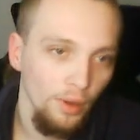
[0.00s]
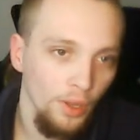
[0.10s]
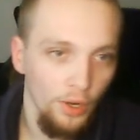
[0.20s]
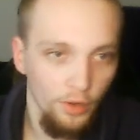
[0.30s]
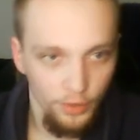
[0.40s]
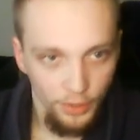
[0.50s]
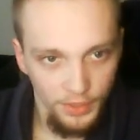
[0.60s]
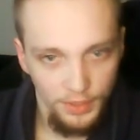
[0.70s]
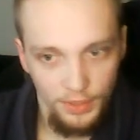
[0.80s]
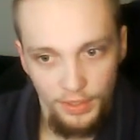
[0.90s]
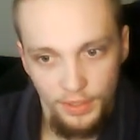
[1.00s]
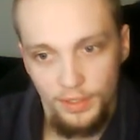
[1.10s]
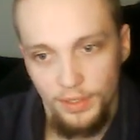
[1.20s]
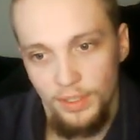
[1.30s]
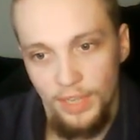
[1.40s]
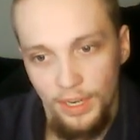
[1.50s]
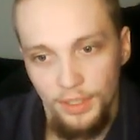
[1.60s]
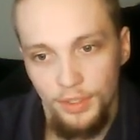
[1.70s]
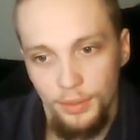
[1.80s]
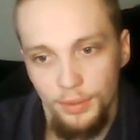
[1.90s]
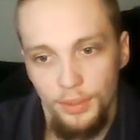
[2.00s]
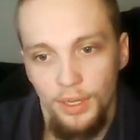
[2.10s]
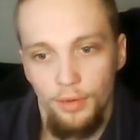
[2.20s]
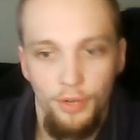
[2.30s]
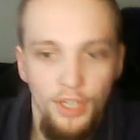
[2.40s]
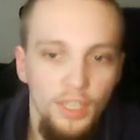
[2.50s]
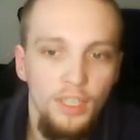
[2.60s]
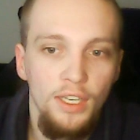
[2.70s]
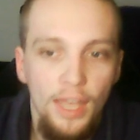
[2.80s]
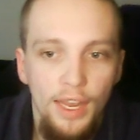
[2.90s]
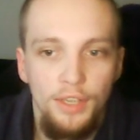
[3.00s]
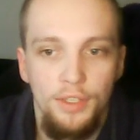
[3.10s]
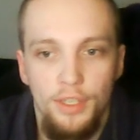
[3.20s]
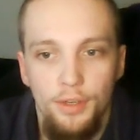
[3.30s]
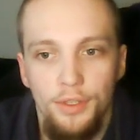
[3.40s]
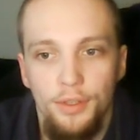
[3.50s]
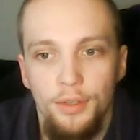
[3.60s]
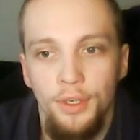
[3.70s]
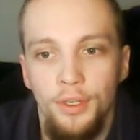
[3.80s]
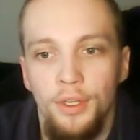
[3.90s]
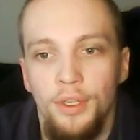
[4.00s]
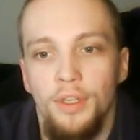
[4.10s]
of course, this is getting into like really late territory